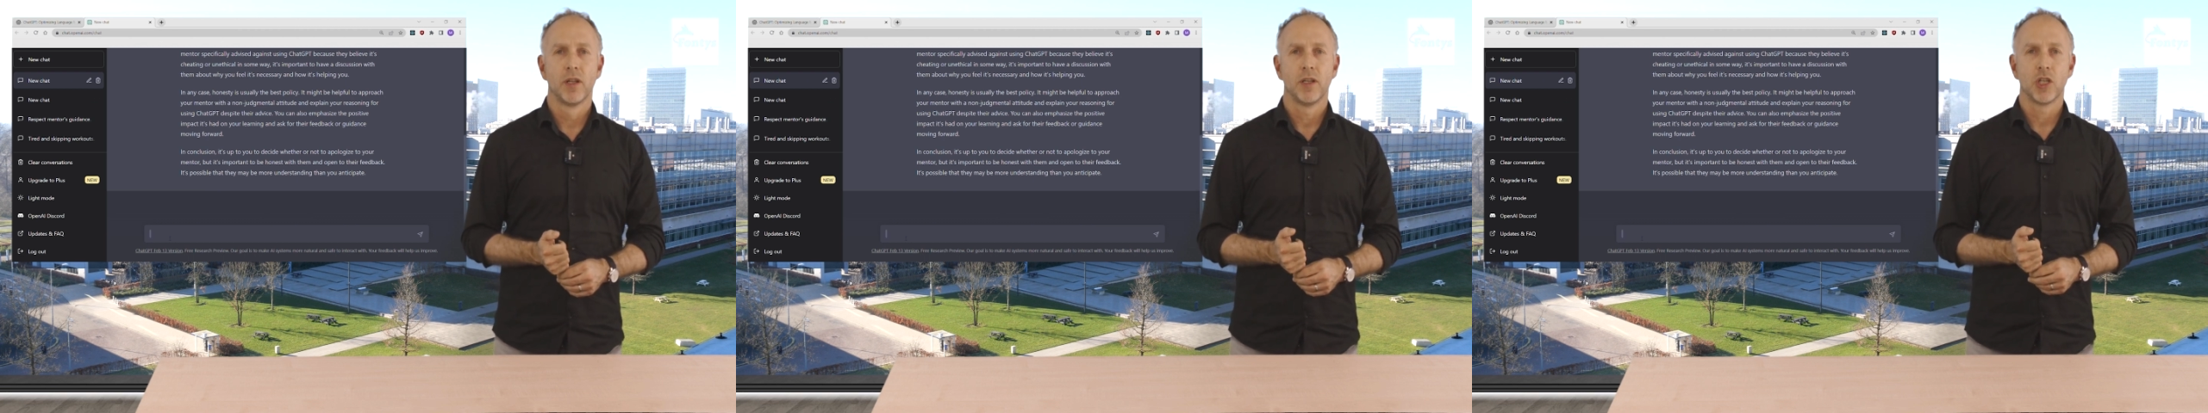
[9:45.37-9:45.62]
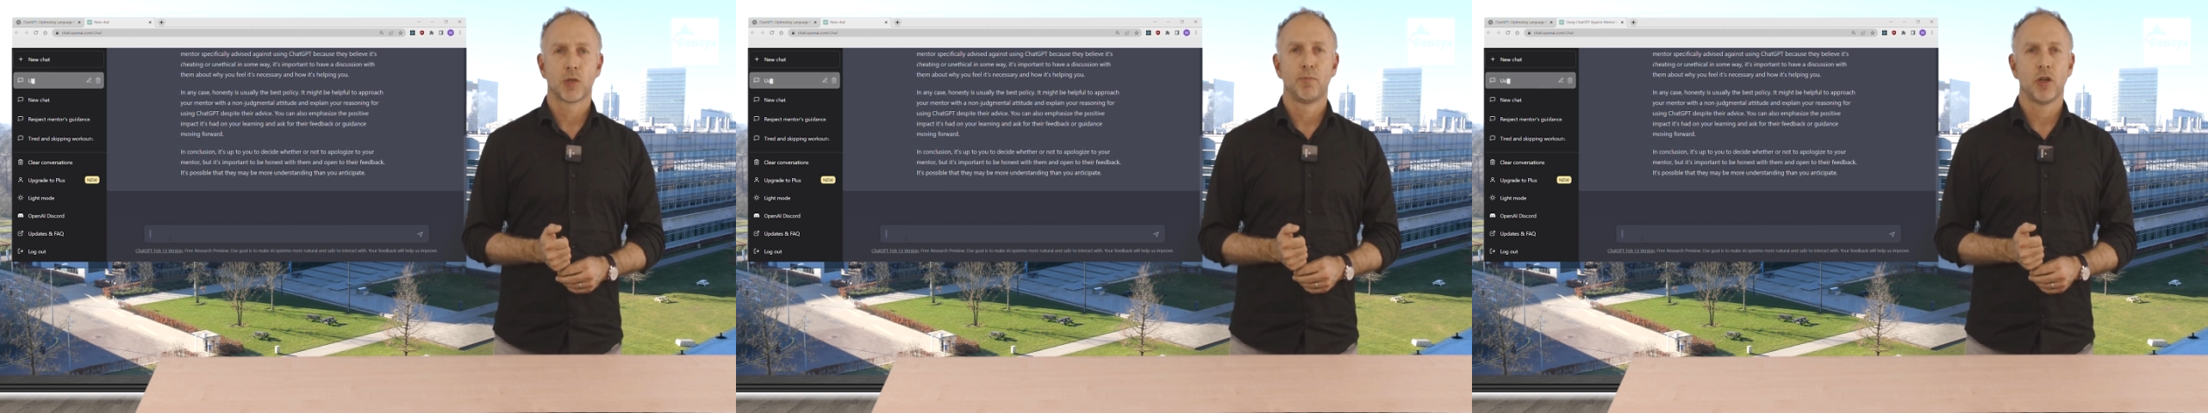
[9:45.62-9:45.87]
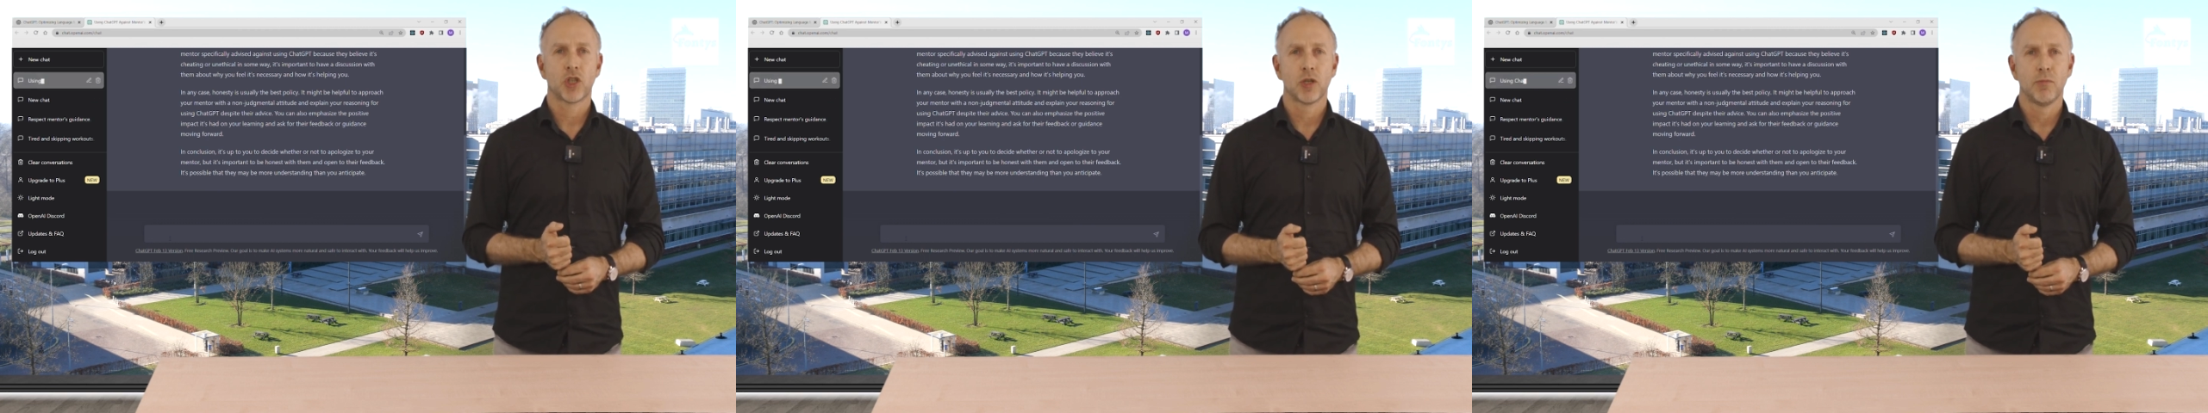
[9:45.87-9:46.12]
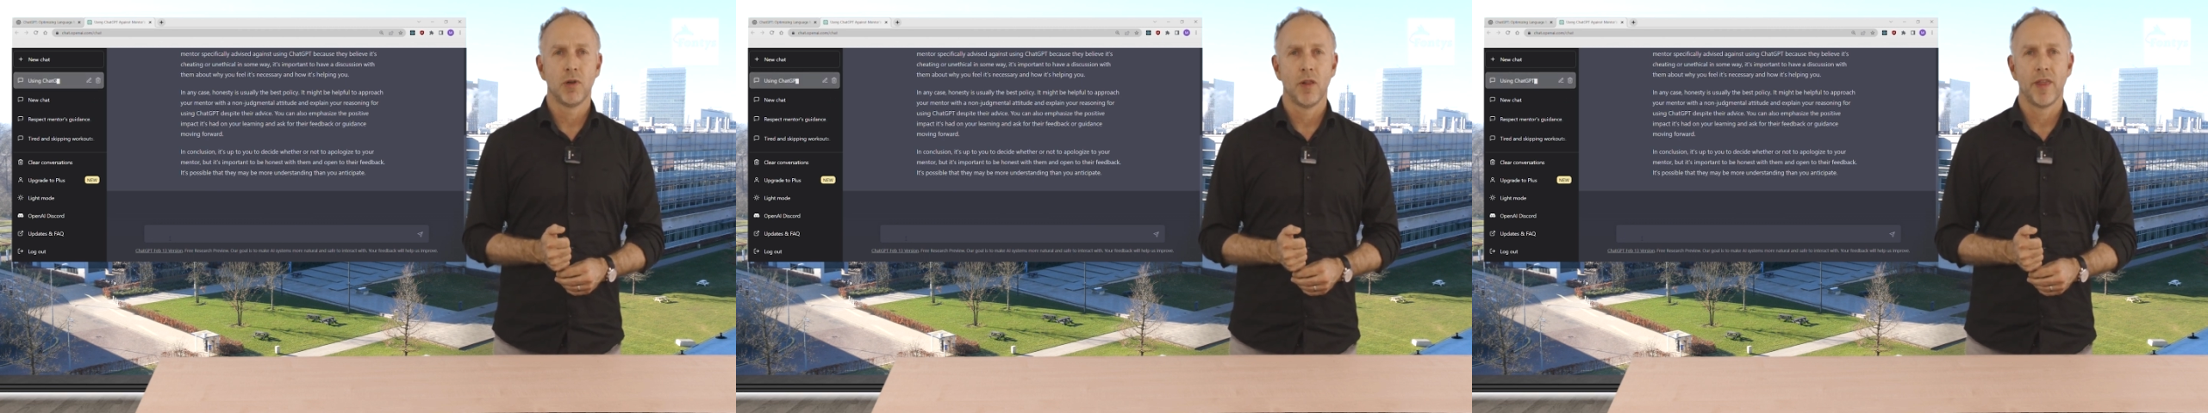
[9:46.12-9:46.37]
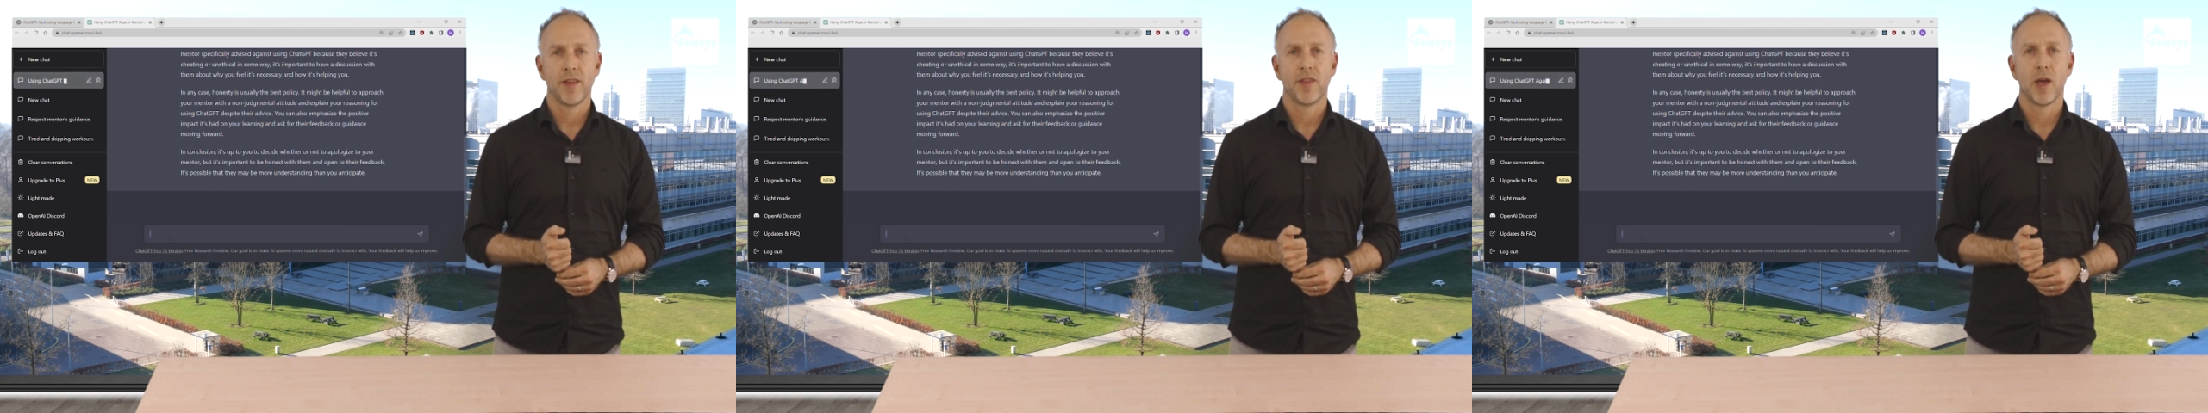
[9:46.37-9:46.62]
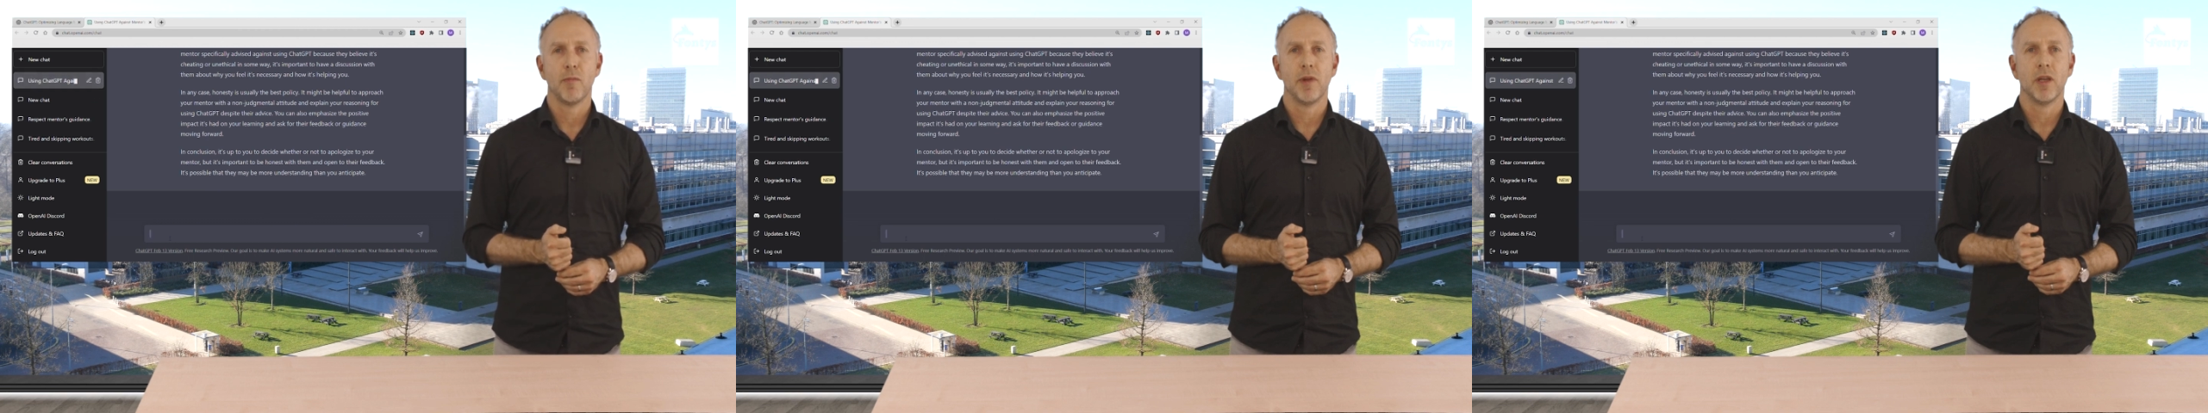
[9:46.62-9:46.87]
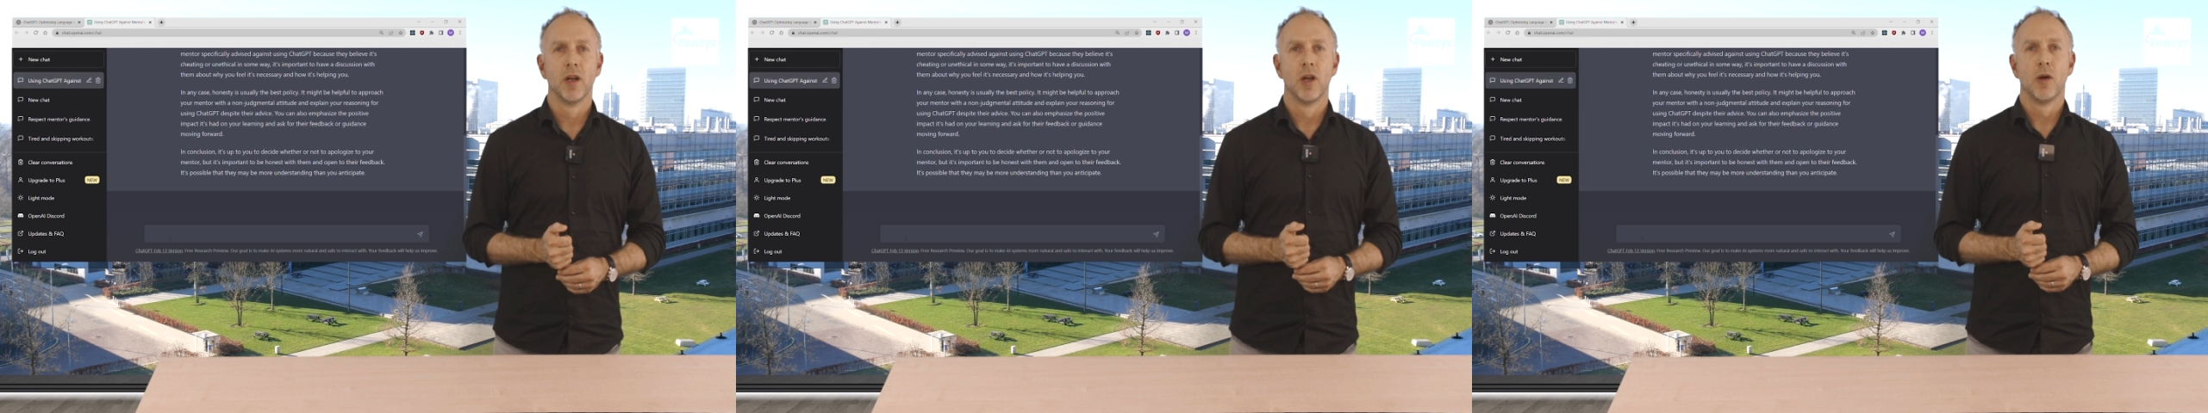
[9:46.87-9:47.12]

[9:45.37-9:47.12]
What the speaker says: It's possible that they be